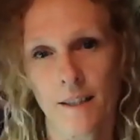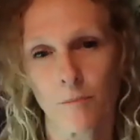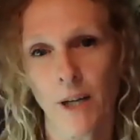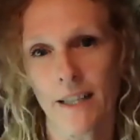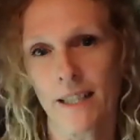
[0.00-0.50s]
a
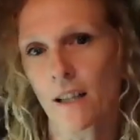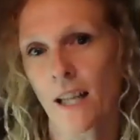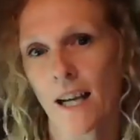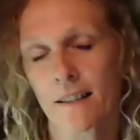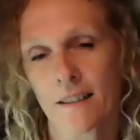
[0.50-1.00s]
botany
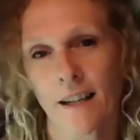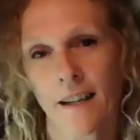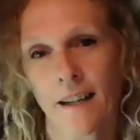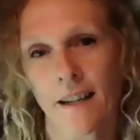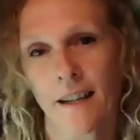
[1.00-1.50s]
class,
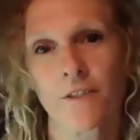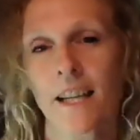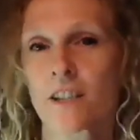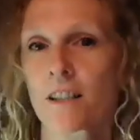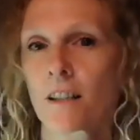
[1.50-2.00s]
an
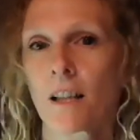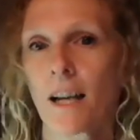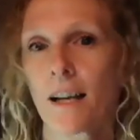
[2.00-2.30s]
identification